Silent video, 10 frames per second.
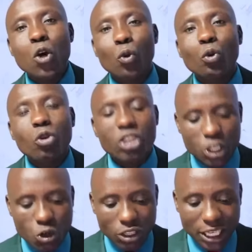Ruto
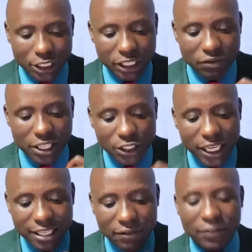did not achieve the change